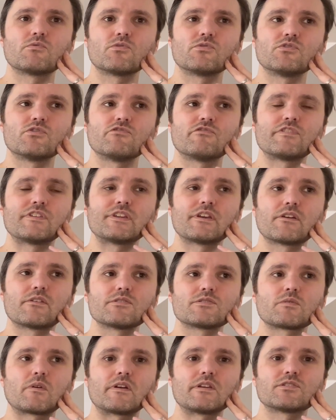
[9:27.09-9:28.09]
will do
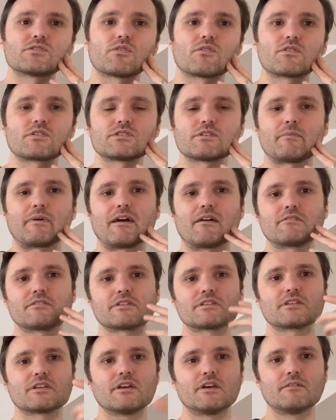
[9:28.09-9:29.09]
videos where he talks
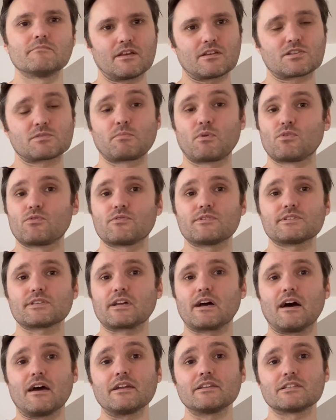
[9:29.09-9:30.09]
about Explorer's
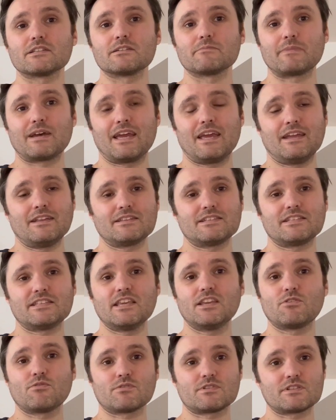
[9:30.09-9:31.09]
Guide to Domain,
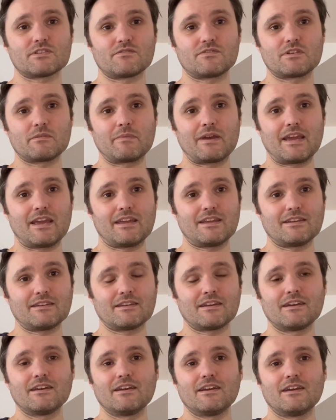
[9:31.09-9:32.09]
Secrets of
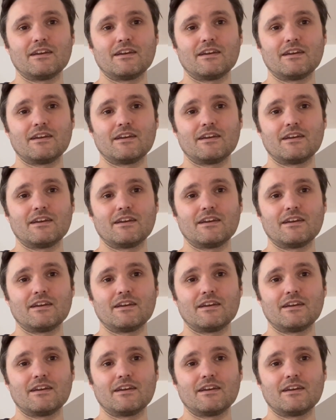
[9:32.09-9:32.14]
Domain,